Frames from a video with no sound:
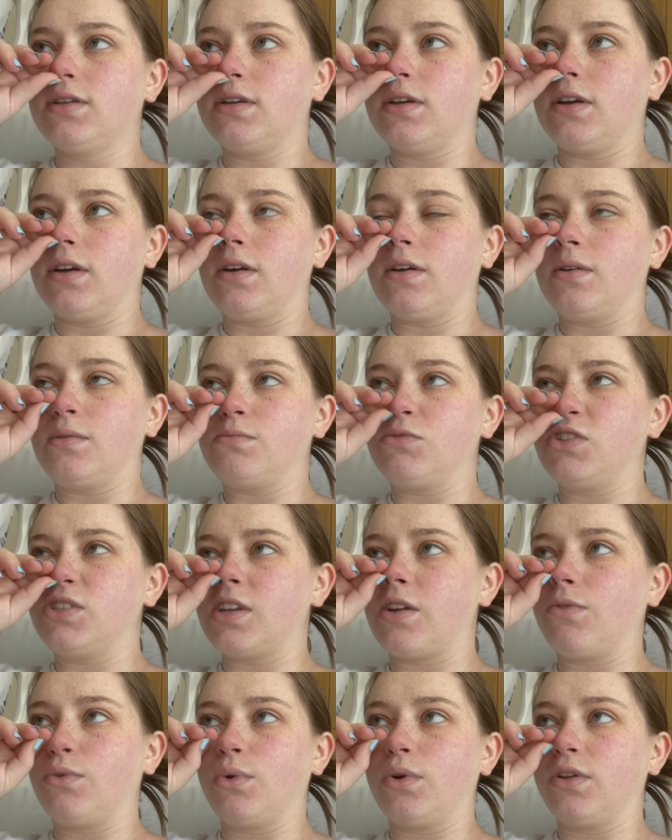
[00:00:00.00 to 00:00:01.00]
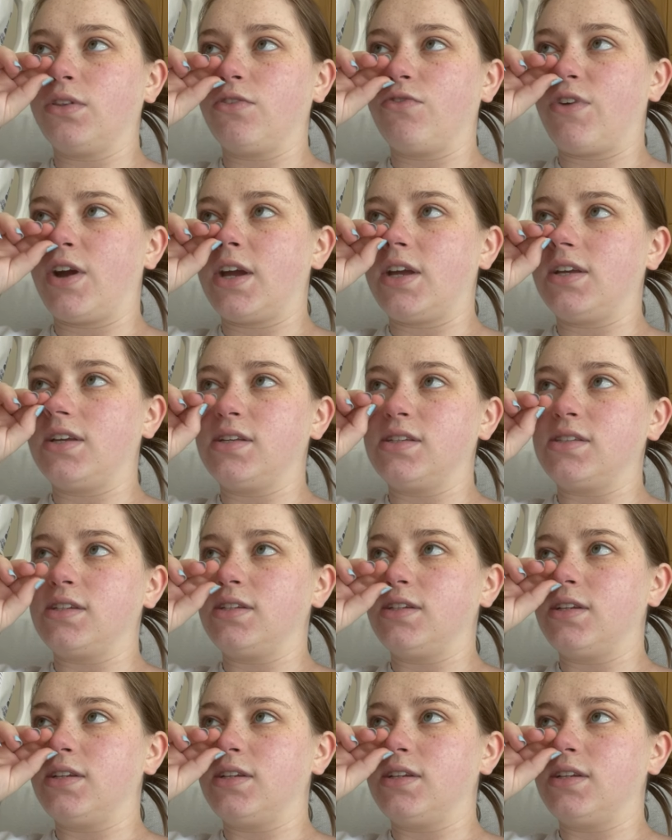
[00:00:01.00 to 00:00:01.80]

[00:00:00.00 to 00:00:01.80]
um, just everywhere on the right because it